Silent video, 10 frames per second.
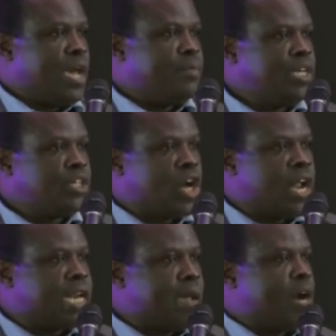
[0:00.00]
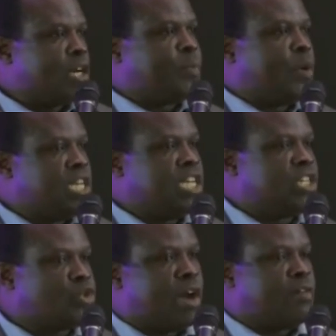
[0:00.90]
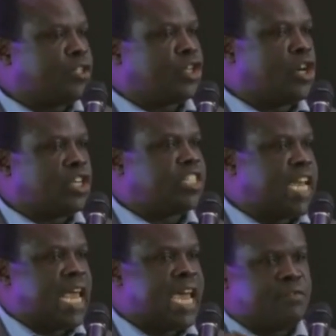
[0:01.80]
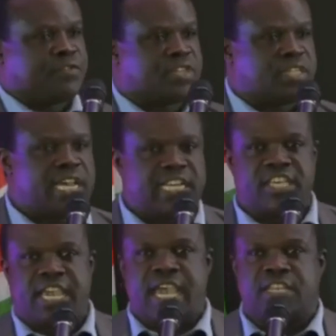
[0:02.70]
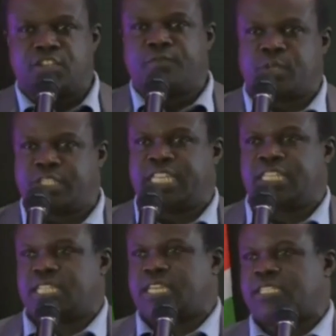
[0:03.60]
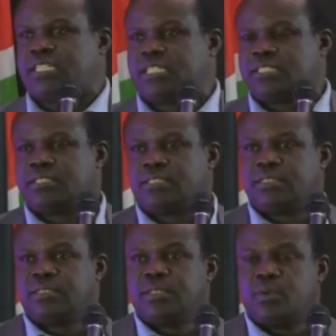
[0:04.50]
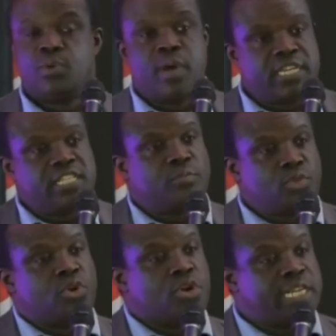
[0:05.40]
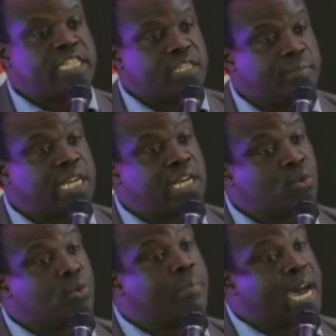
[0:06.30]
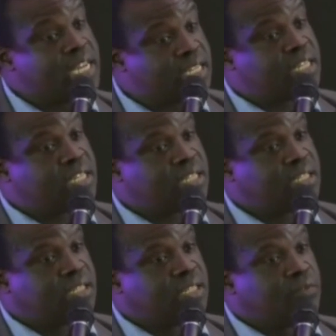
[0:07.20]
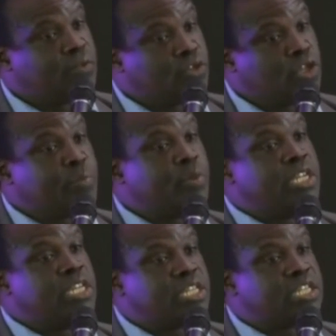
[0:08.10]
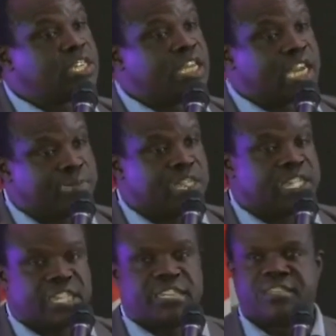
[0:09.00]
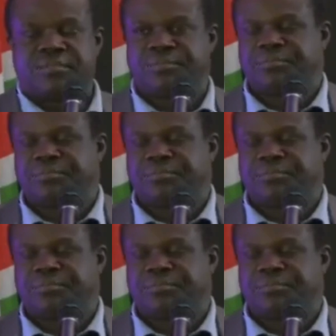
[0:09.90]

We have been told about police who have also lost their lives at the hands of protesters. We want them to hold a similar Requiem Mass for those police that have been killed.